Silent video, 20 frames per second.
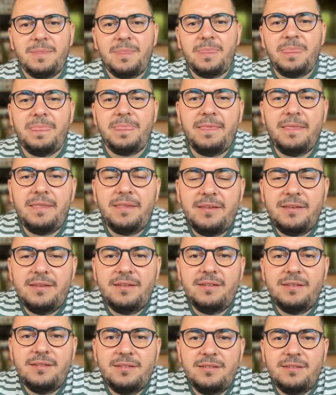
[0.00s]

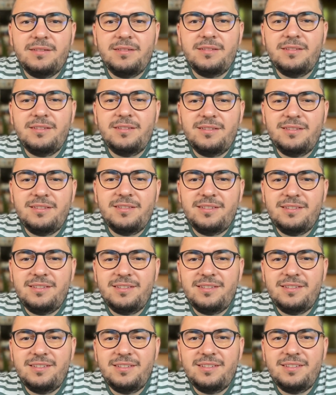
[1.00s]

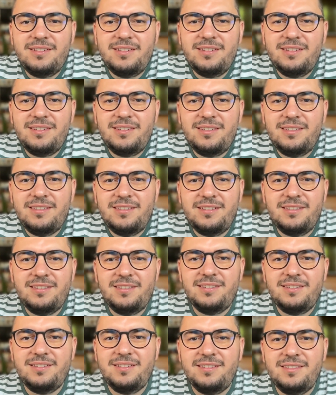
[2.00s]

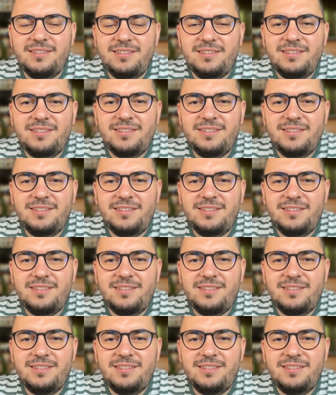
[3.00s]
(not speaking)